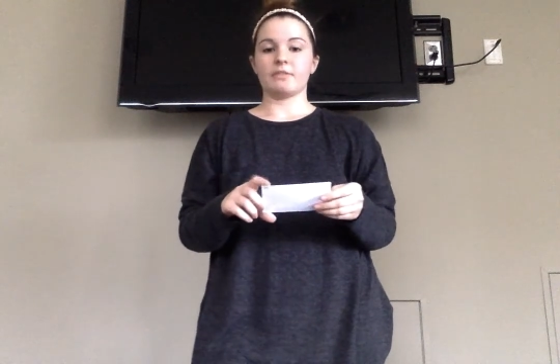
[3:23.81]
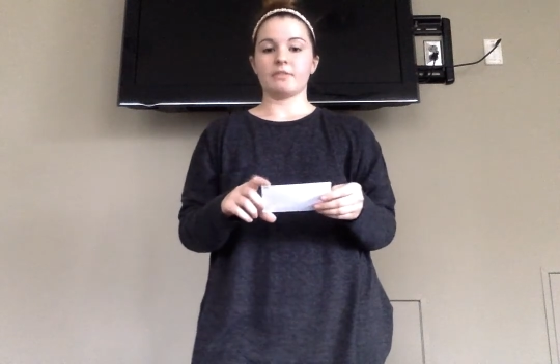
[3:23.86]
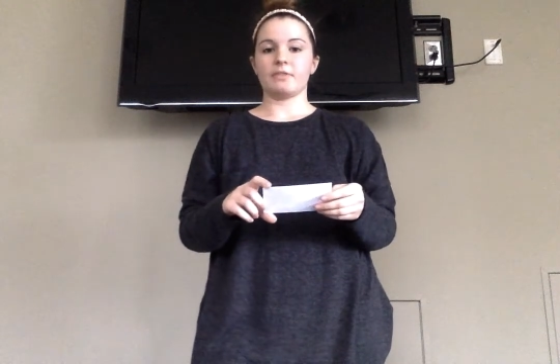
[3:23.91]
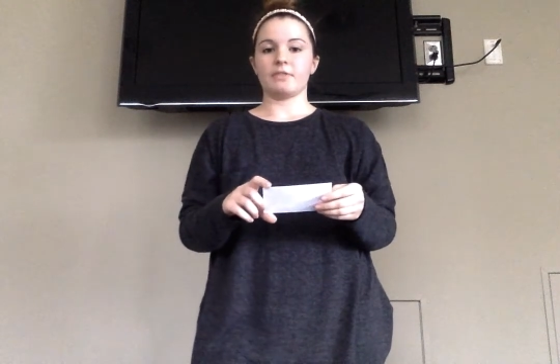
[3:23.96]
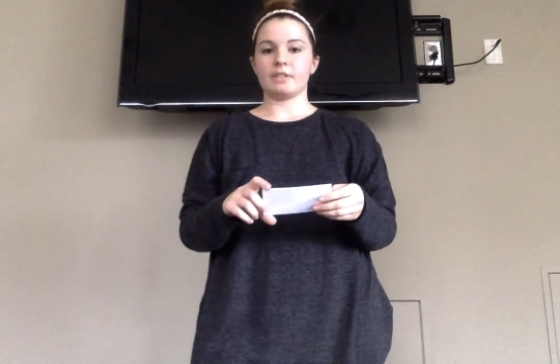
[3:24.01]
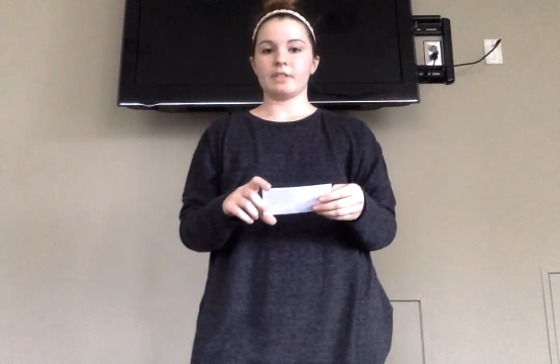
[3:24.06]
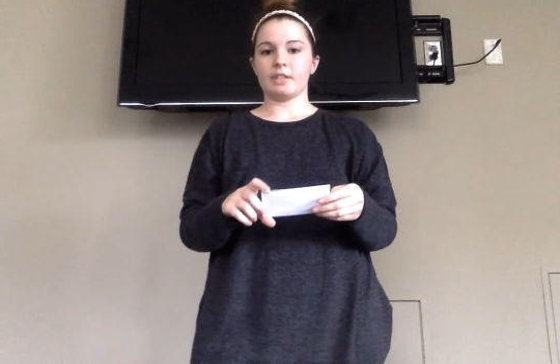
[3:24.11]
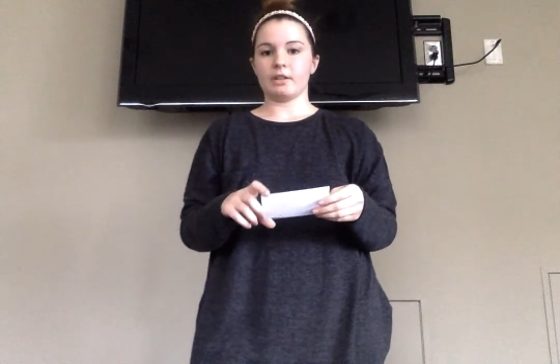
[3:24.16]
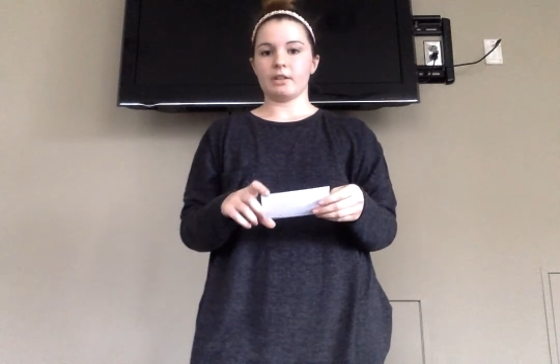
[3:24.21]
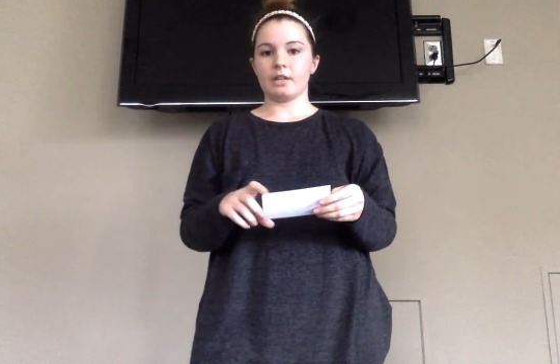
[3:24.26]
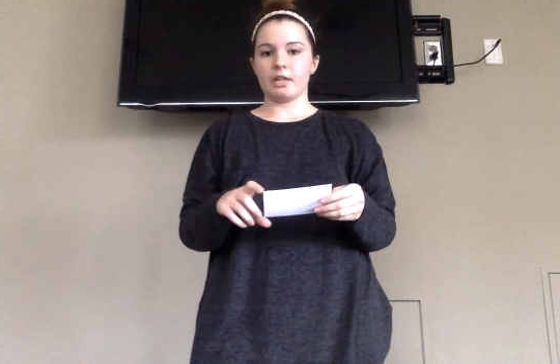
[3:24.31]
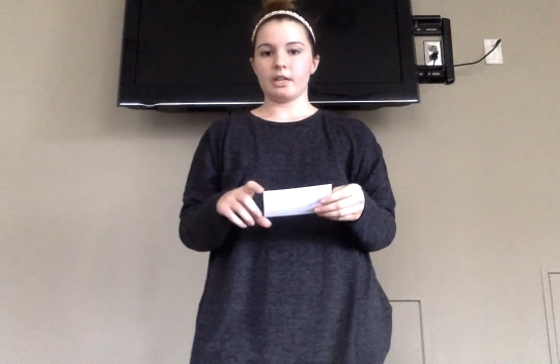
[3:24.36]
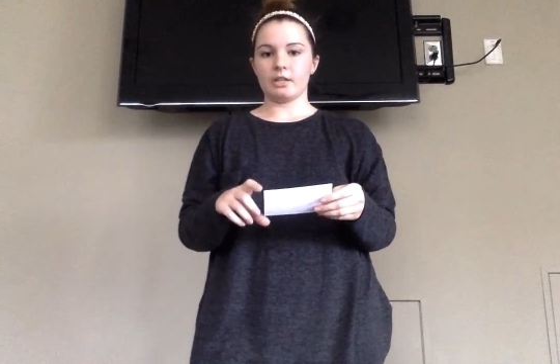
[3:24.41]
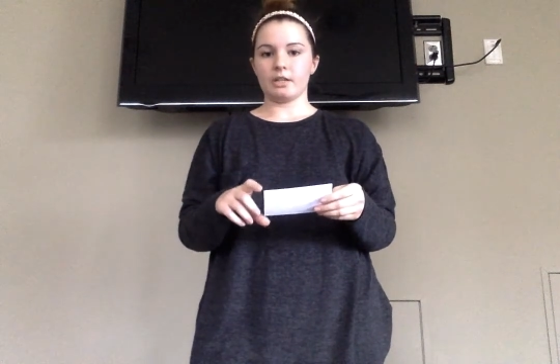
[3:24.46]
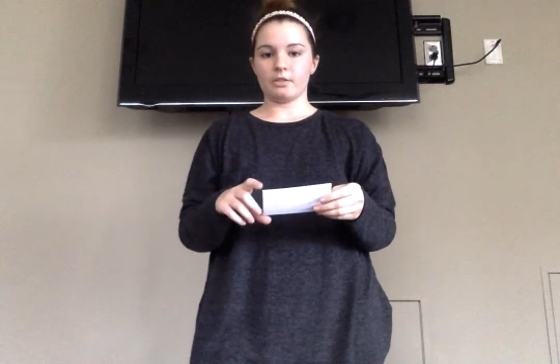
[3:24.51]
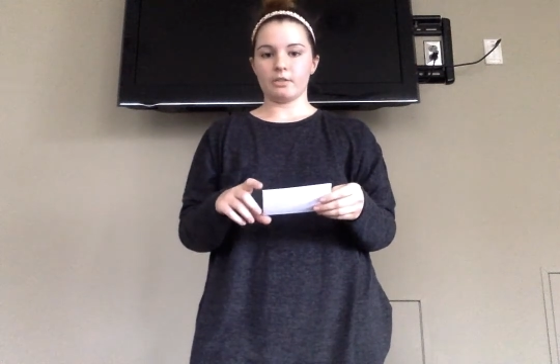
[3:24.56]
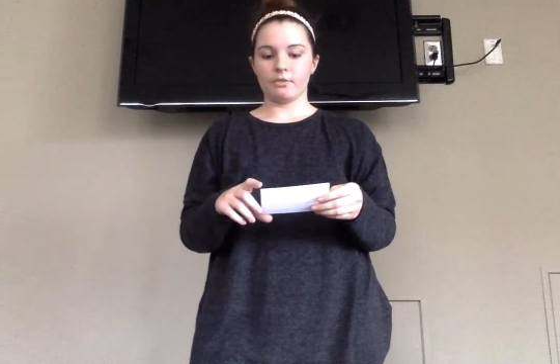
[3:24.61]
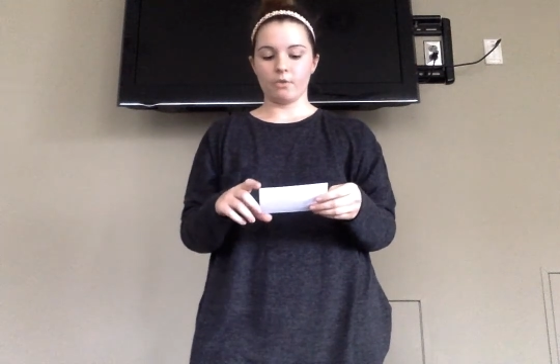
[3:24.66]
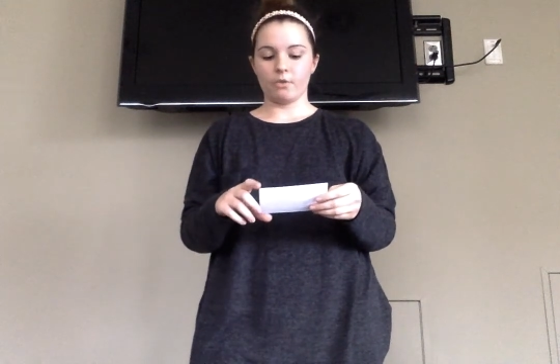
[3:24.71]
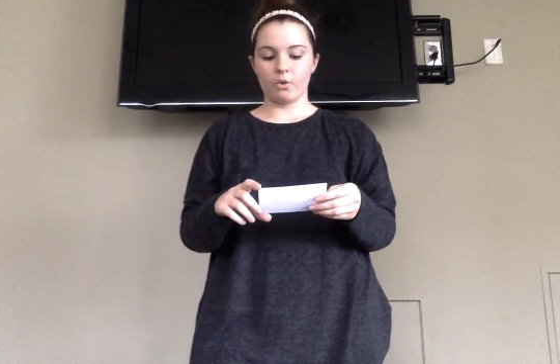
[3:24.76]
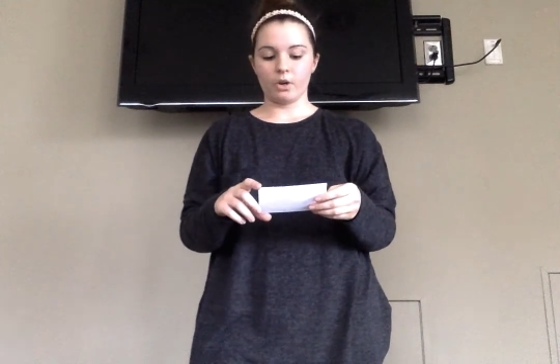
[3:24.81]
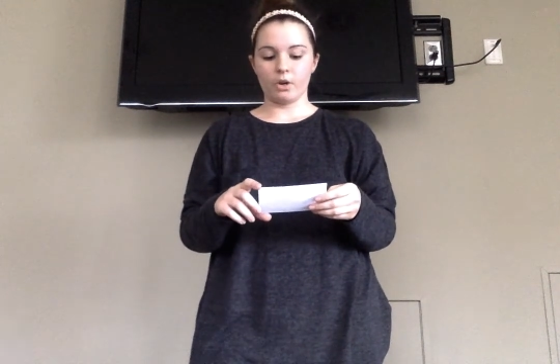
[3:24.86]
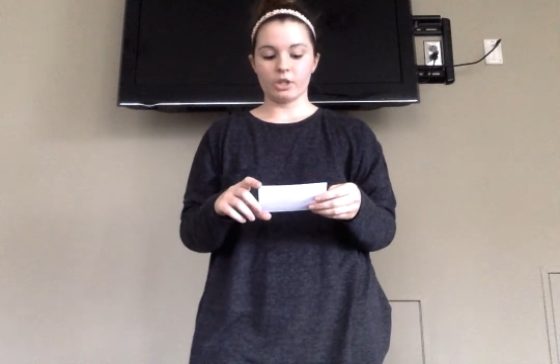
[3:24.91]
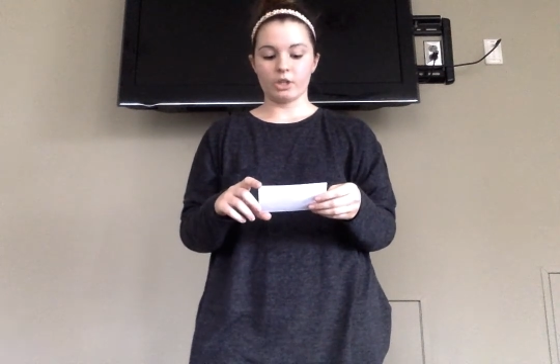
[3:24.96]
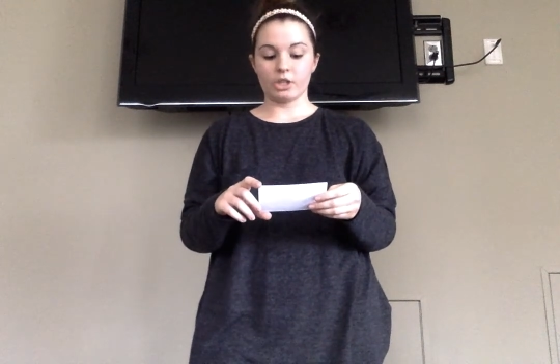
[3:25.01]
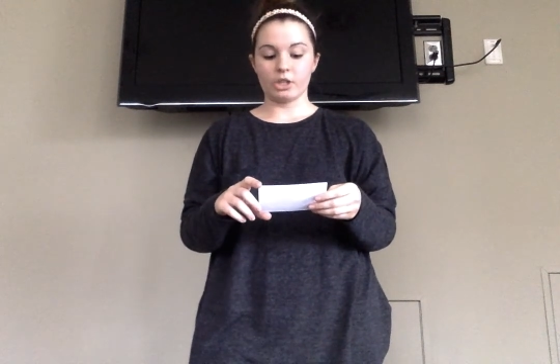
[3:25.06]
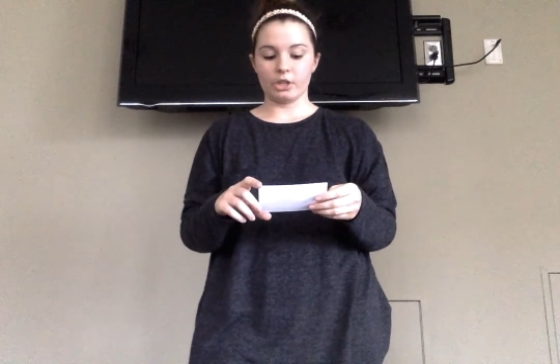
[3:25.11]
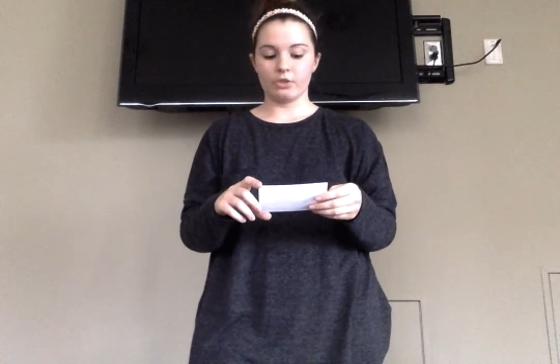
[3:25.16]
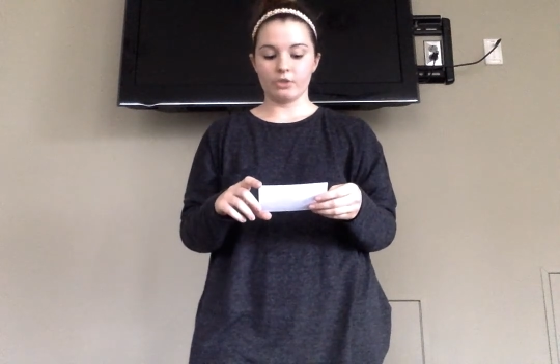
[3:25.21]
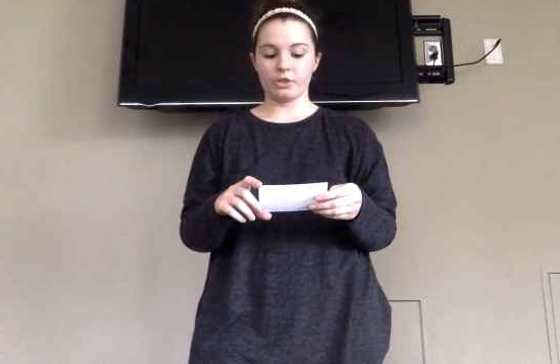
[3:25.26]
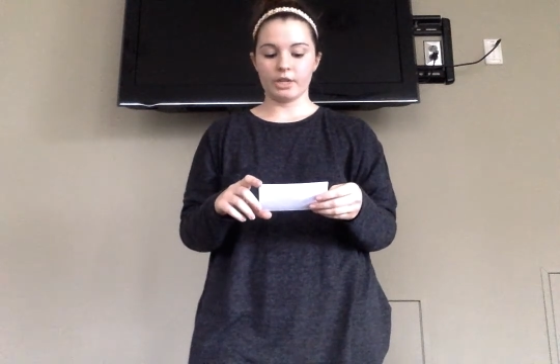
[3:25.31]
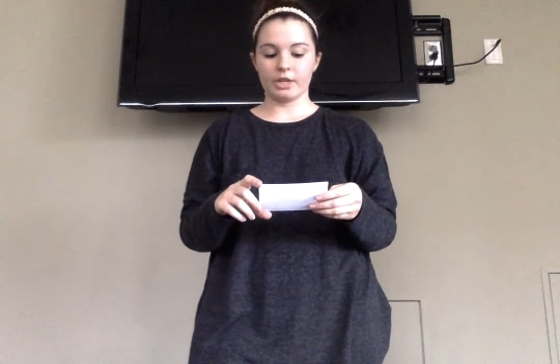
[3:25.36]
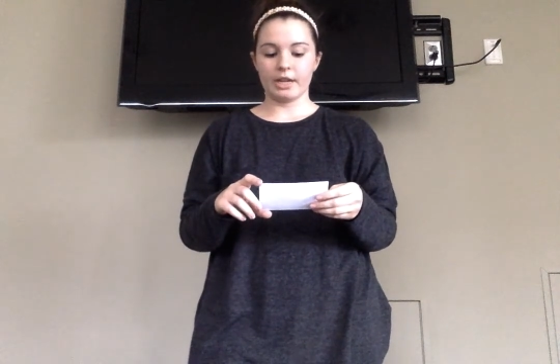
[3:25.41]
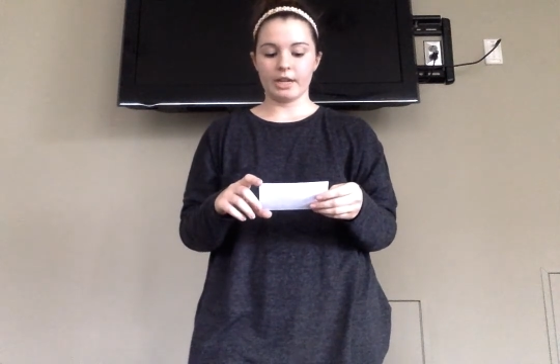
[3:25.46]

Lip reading: facilities for children,